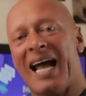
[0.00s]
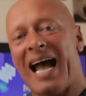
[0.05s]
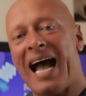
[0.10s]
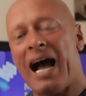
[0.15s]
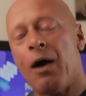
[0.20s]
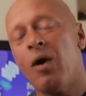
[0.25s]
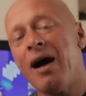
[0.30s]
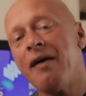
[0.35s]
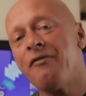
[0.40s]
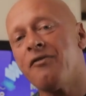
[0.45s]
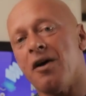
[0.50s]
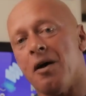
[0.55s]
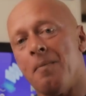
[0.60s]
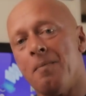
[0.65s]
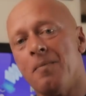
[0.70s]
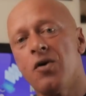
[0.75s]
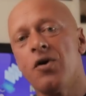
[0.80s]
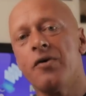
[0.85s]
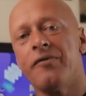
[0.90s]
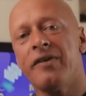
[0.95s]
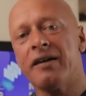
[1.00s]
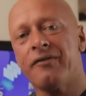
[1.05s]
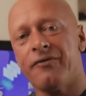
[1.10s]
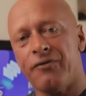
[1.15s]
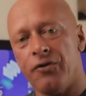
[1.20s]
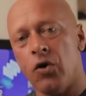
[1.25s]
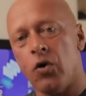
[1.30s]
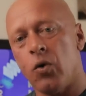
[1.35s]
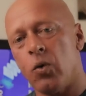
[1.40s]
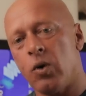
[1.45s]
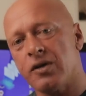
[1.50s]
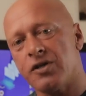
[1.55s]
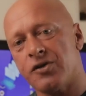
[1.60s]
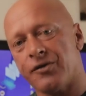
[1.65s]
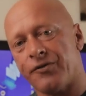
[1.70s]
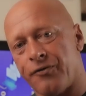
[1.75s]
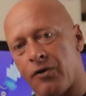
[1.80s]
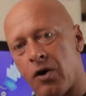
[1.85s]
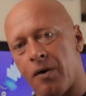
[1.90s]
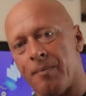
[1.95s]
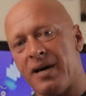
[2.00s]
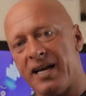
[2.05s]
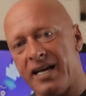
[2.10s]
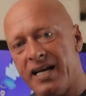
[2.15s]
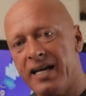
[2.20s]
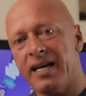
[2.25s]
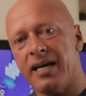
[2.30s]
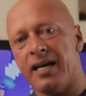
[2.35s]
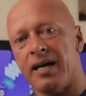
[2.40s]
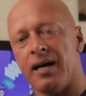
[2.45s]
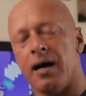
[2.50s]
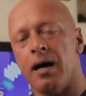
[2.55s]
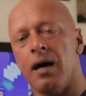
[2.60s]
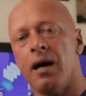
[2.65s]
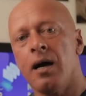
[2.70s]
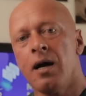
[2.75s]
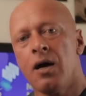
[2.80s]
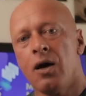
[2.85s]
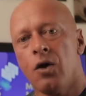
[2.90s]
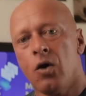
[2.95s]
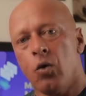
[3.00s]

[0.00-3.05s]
However, moving forwards from here,